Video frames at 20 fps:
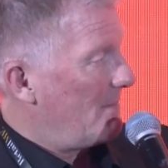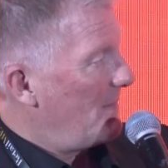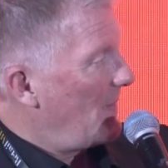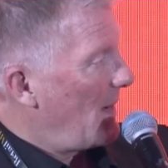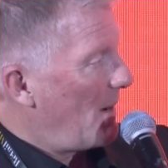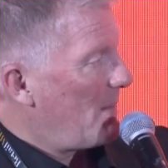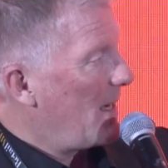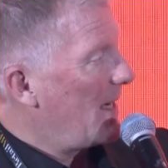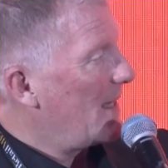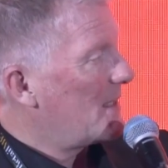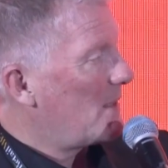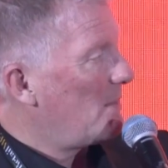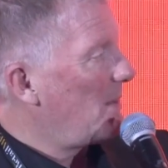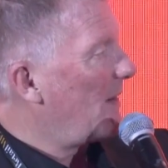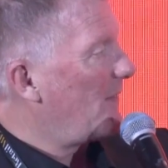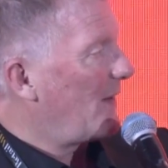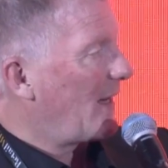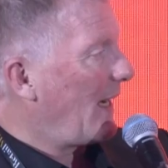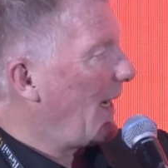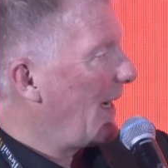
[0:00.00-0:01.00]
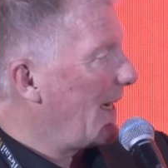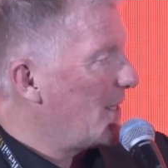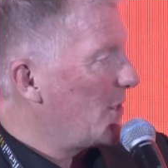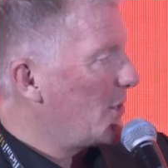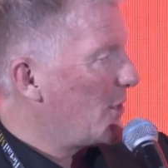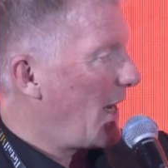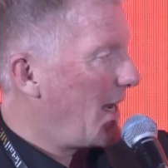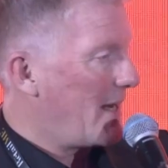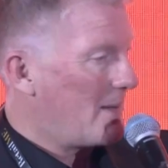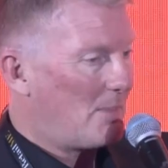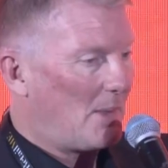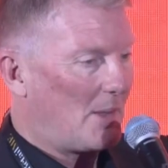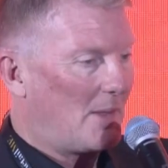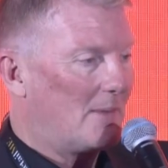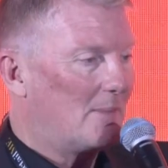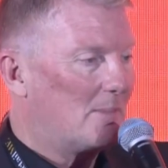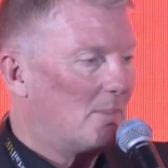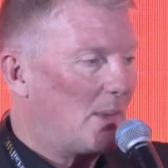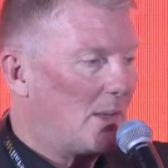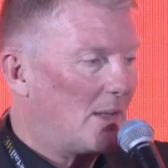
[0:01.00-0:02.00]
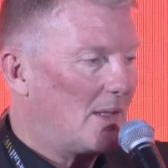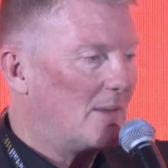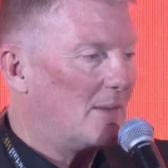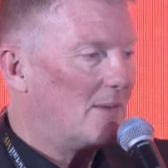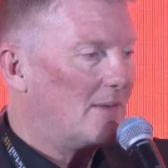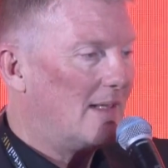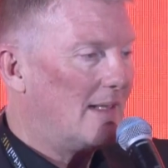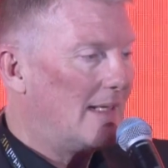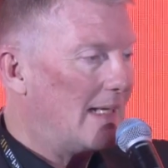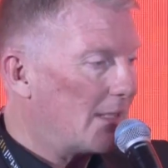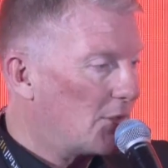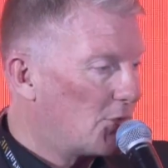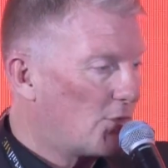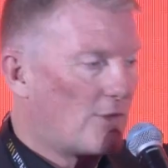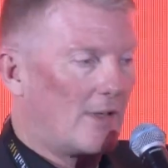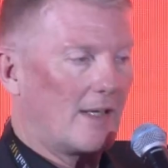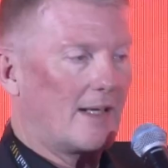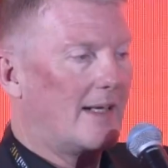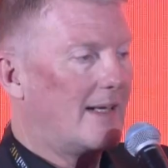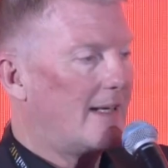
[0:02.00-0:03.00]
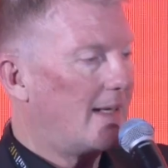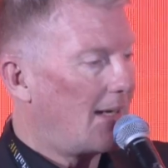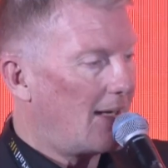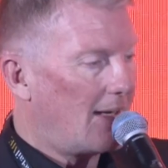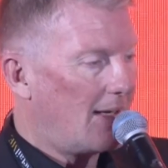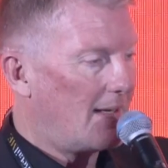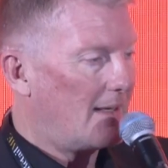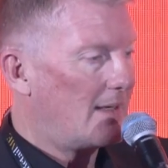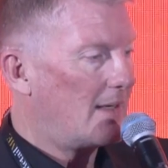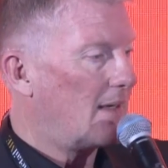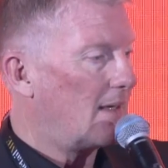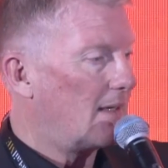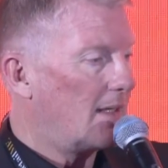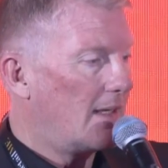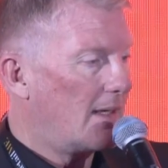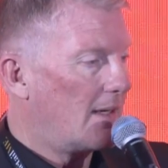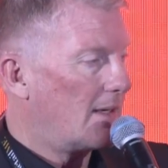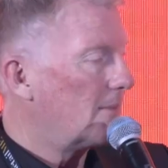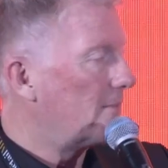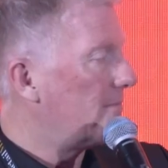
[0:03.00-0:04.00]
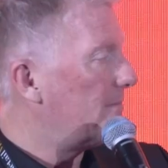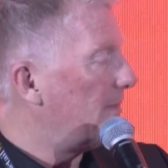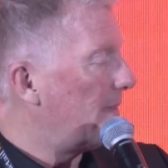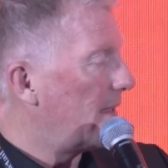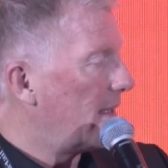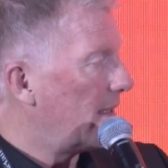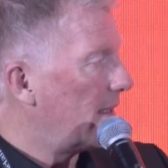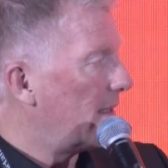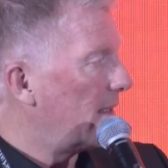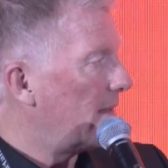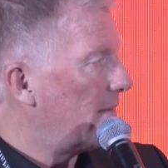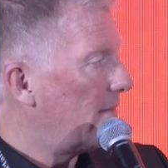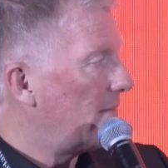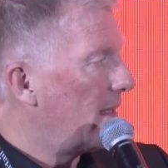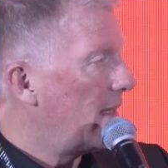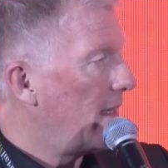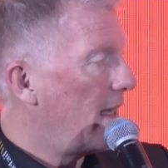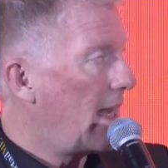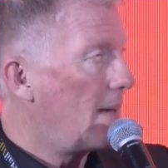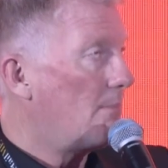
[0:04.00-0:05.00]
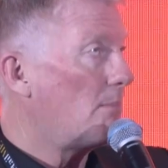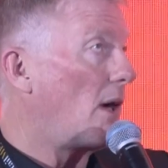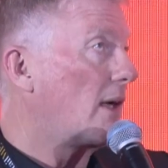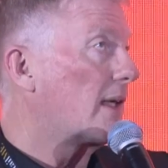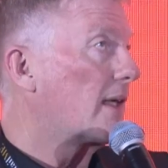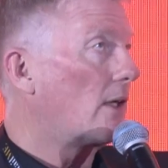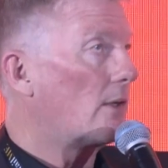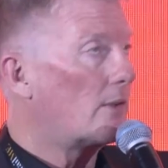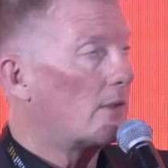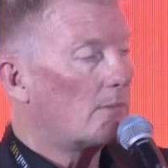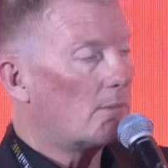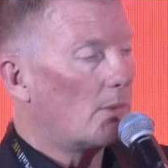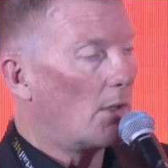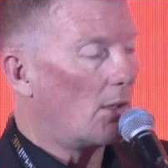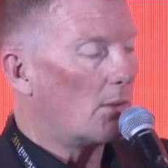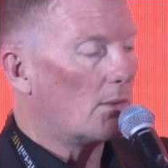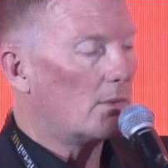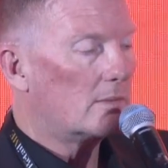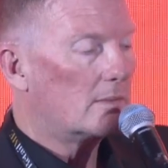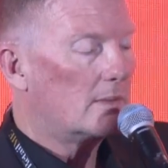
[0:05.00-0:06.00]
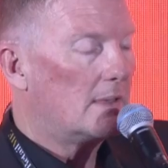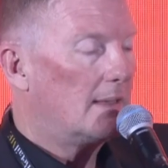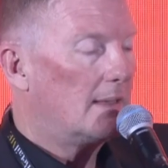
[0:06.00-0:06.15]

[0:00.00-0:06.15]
I mean, it's a bit of a cliche, but literally, and in my current role,